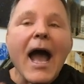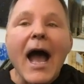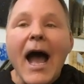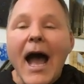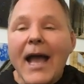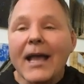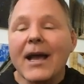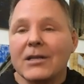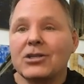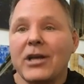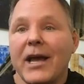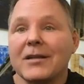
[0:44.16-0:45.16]
I
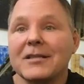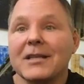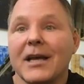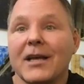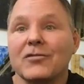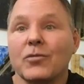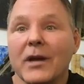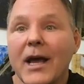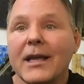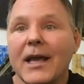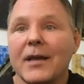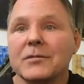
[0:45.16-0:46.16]
got chastised when
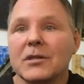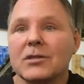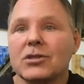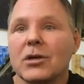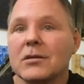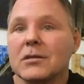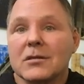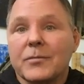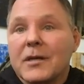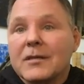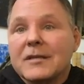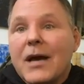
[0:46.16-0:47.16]
I came to the Chargers
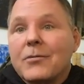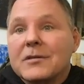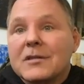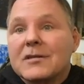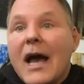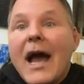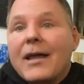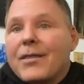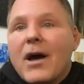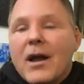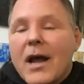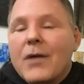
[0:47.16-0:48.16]
because I
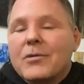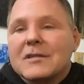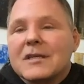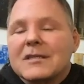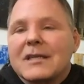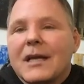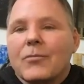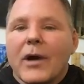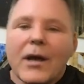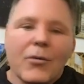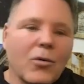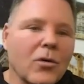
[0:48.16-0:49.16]
thought I was the same
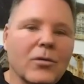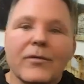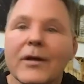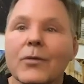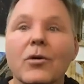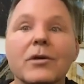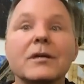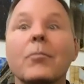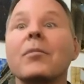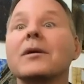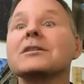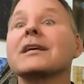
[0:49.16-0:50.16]
way. Well, there weren't a
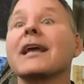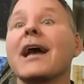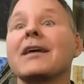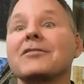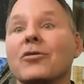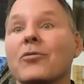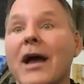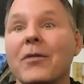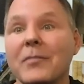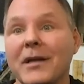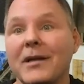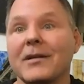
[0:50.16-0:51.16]
bunch of guys
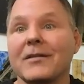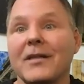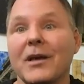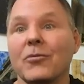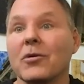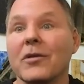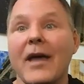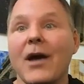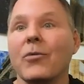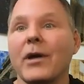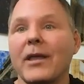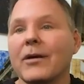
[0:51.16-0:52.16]
around me that were
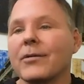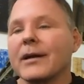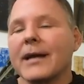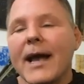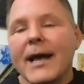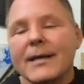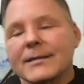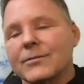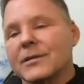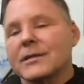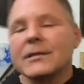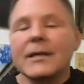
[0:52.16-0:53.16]
that way. There were guys that
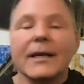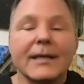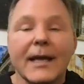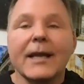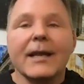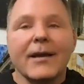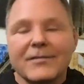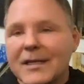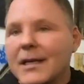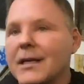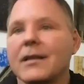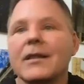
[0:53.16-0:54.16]
were, again, I've
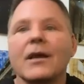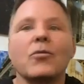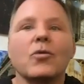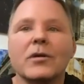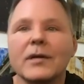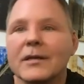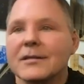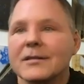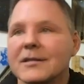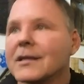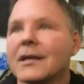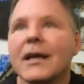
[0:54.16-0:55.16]
said it, they weren't
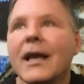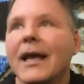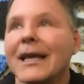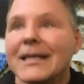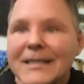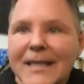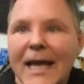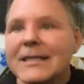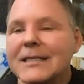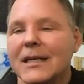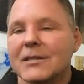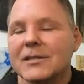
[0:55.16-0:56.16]
as
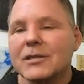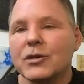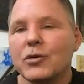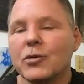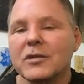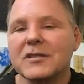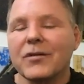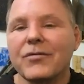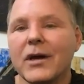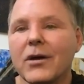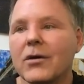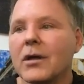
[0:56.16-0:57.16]
intense as the
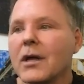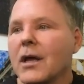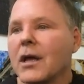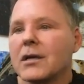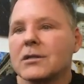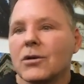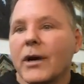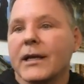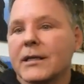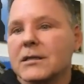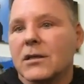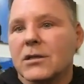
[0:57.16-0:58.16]
USFL. So I
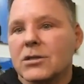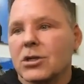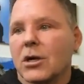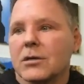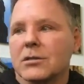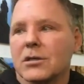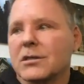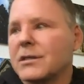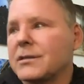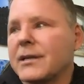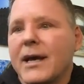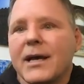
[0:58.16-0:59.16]
get to the Chargers
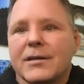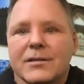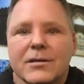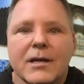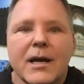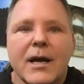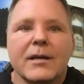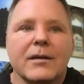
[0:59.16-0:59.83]
and guys are kind